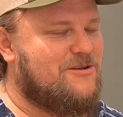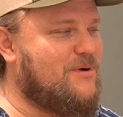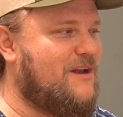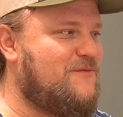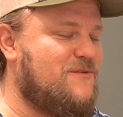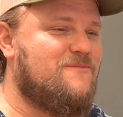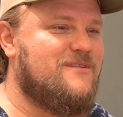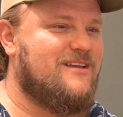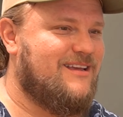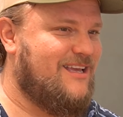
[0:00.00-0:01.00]
But if
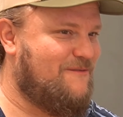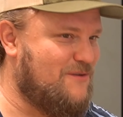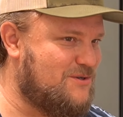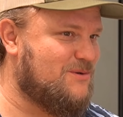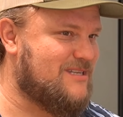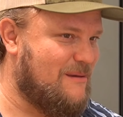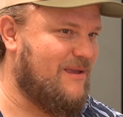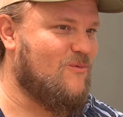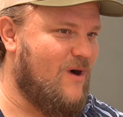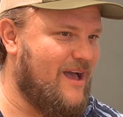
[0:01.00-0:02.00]
you do
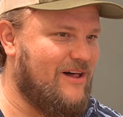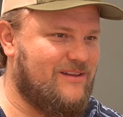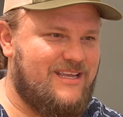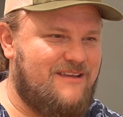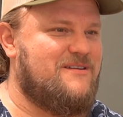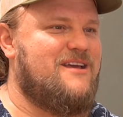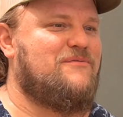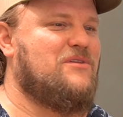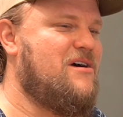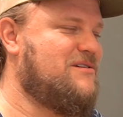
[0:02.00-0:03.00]
something well, even if
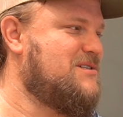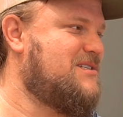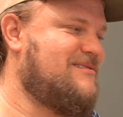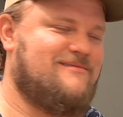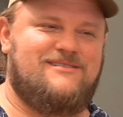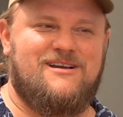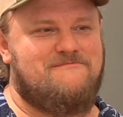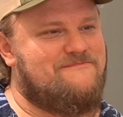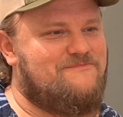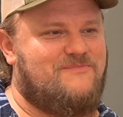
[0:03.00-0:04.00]
lagers
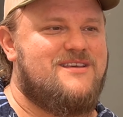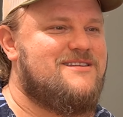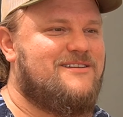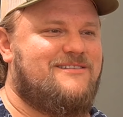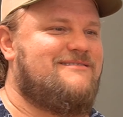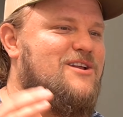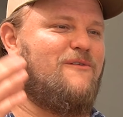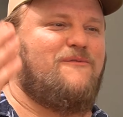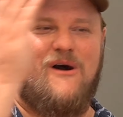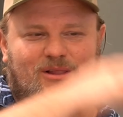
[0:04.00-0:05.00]
come,
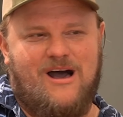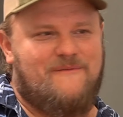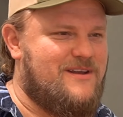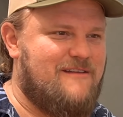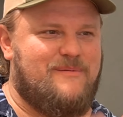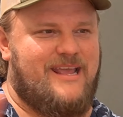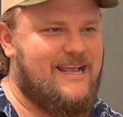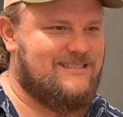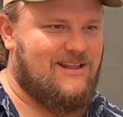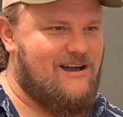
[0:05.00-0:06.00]
fall off and everybody
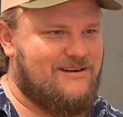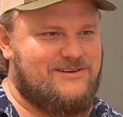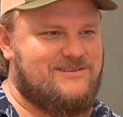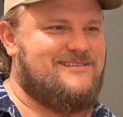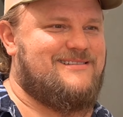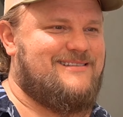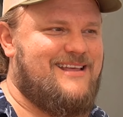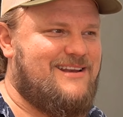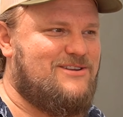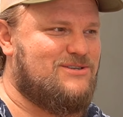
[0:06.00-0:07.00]
hates lagers,
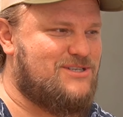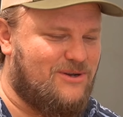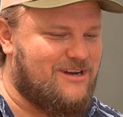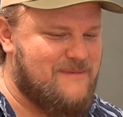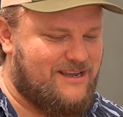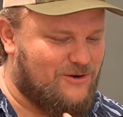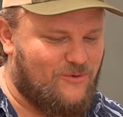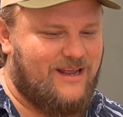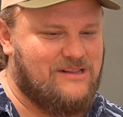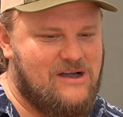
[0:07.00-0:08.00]
that you're still going to make a
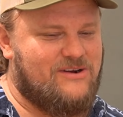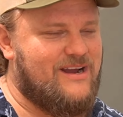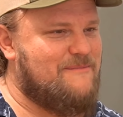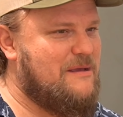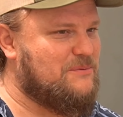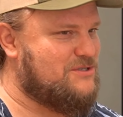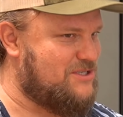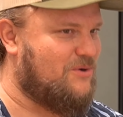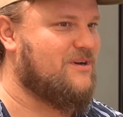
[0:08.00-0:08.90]
great lager and people are still going